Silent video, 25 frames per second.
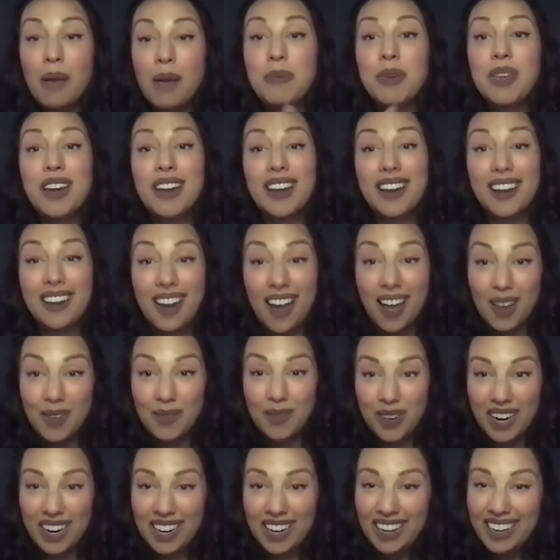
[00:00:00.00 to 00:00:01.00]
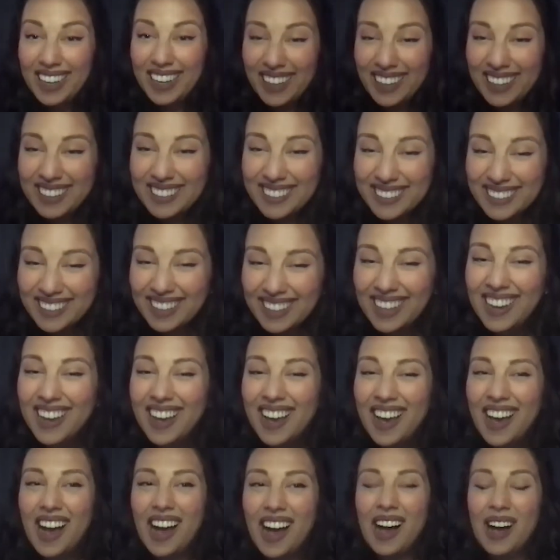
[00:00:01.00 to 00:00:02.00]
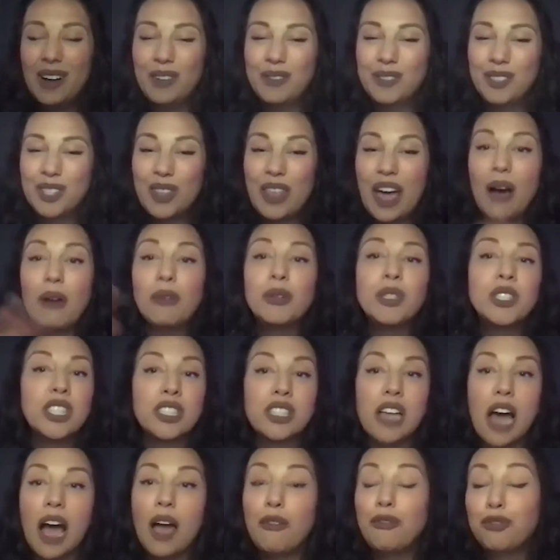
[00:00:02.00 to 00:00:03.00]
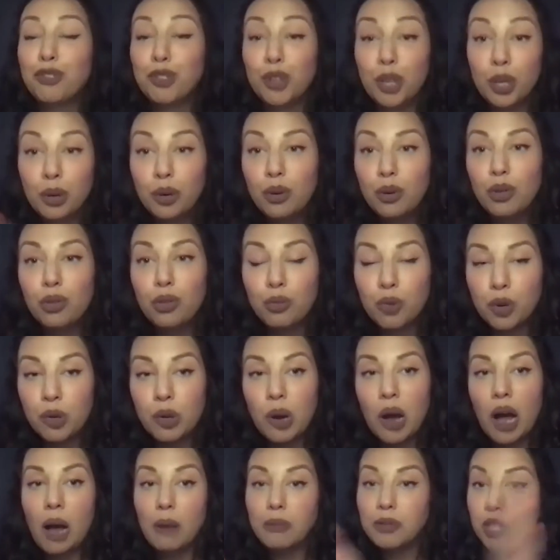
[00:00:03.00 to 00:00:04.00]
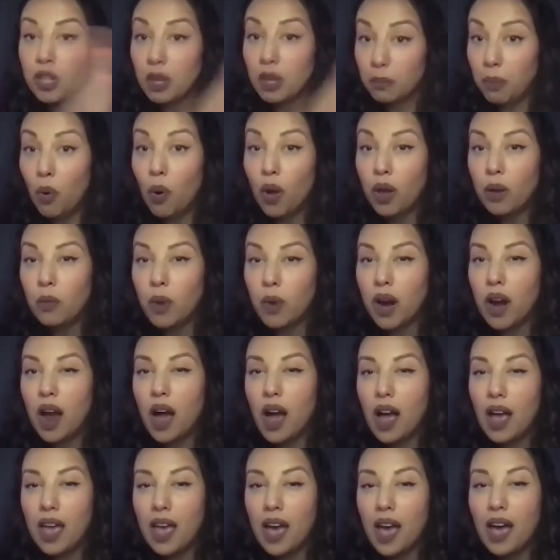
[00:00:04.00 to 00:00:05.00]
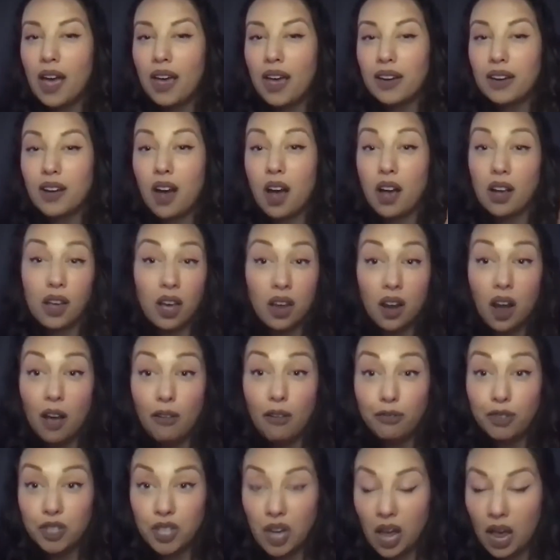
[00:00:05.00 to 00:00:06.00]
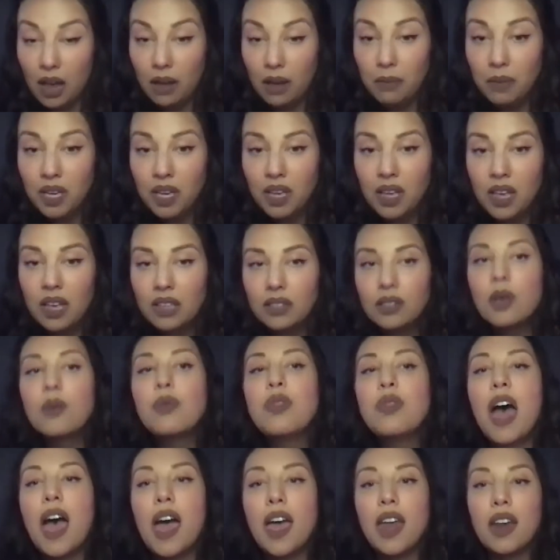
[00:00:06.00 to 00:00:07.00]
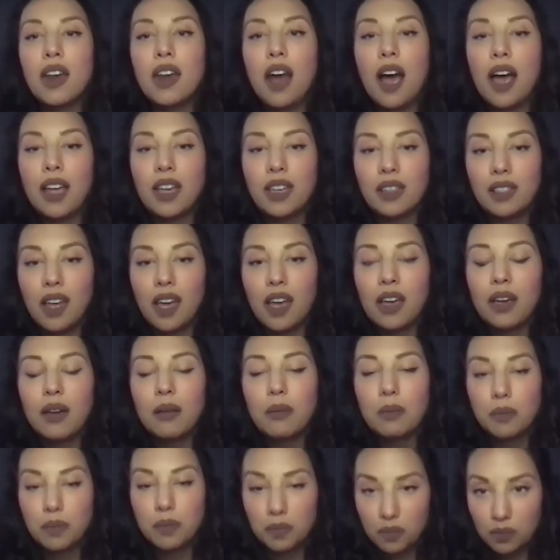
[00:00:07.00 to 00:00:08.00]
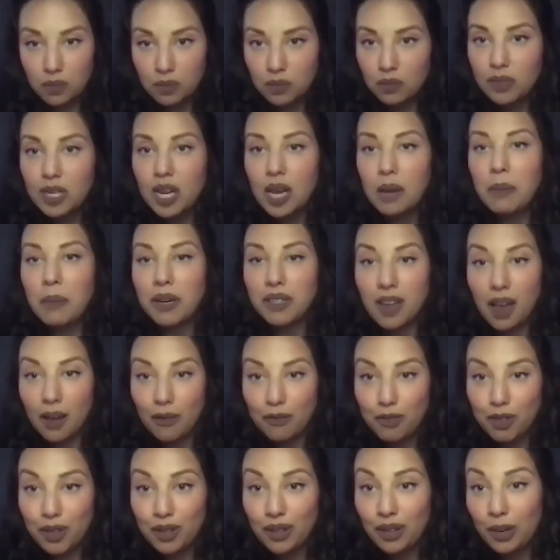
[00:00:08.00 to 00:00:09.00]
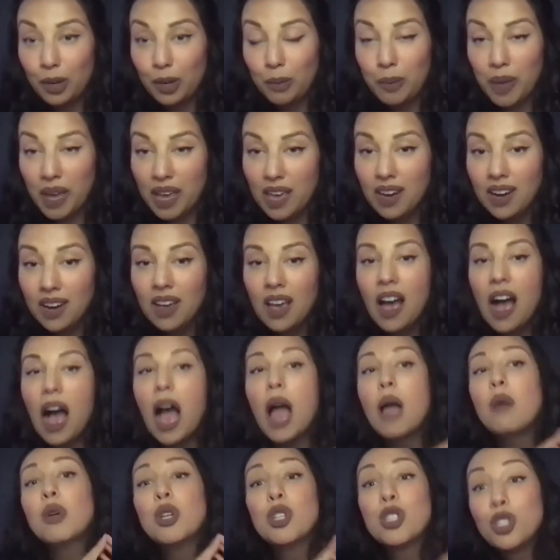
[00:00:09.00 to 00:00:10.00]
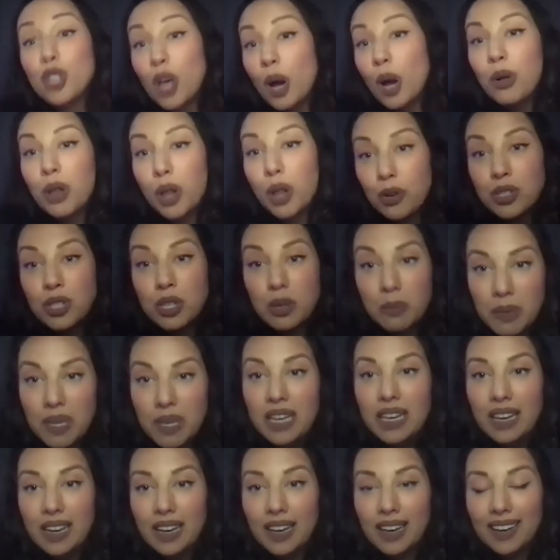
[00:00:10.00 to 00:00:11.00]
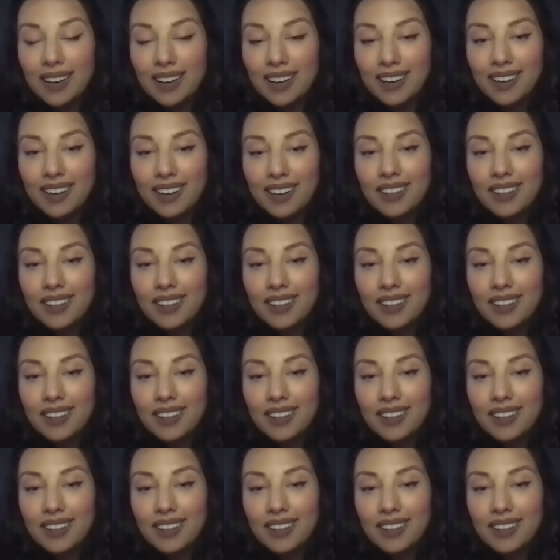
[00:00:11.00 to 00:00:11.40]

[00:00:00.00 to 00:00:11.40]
I beat it in 9 minutes. So that was just, I flew through up to the point where I had got cut off for time. So then I could, like, take my time for the little bit. I was so close to being